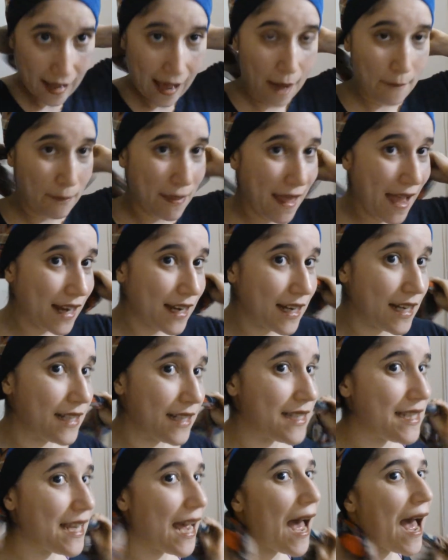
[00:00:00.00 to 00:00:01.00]
I'm not going to
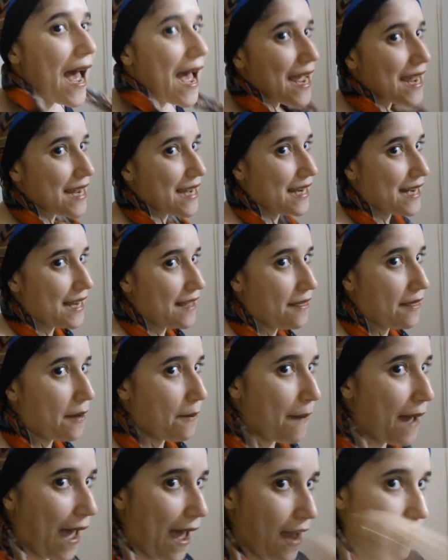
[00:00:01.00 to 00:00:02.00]
tie it in the
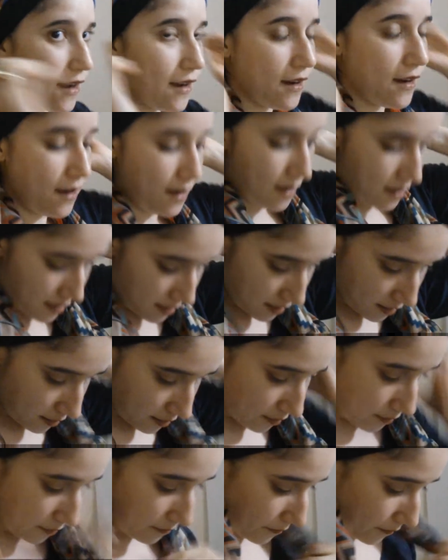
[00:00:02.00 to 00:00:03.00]
back.
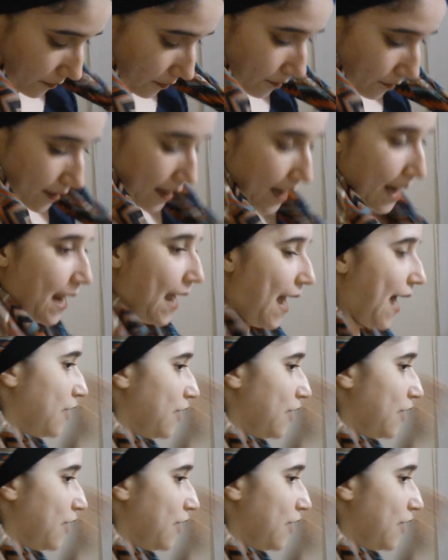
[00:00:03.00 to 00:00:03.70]
Okay.